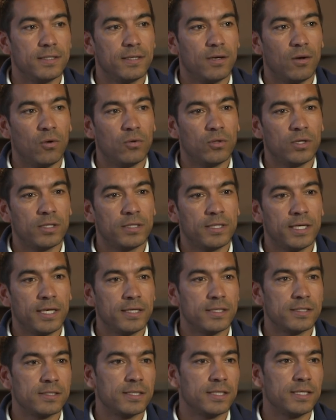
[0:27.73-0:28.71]
all the
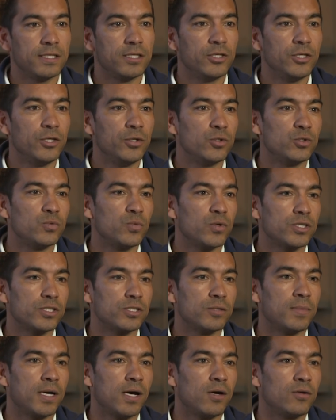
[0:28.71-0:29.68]
things in the news
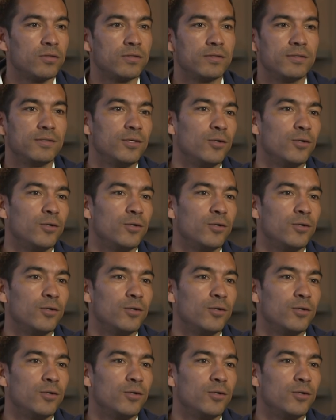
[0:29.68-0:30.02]
was about